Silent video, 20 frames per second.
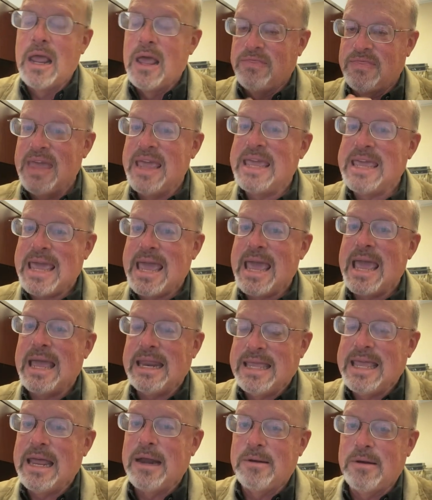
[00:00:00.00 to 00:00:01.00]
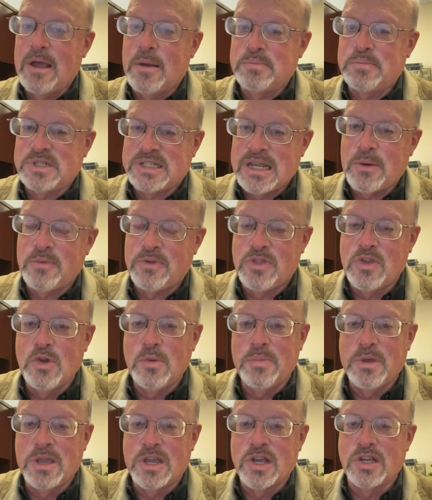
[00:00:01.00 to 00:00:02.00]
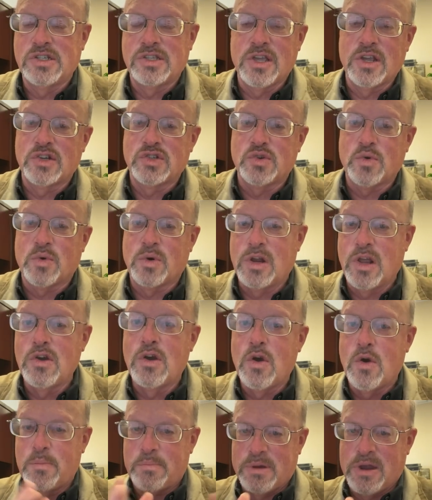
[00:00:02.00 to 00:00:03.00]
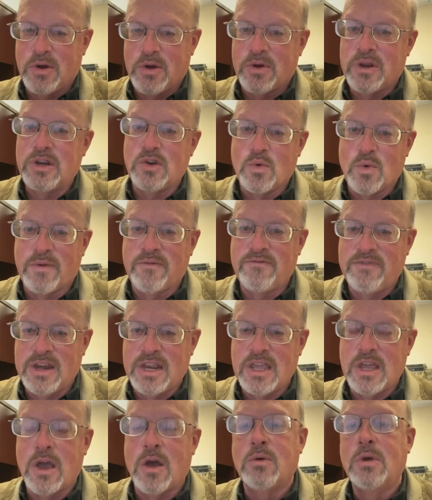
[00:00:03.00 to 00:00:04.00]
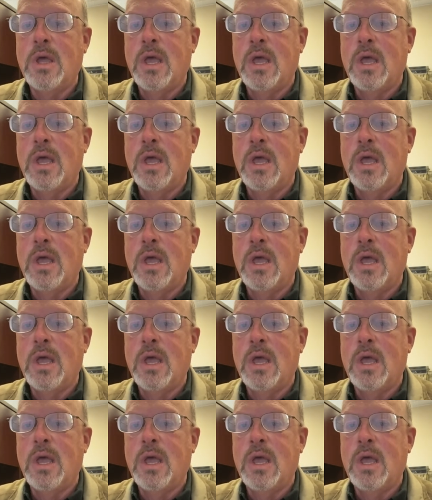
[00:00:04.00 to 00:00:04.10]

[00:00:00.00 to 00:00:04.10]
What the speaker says: they can't get upset with you because their store logo appeared in your video.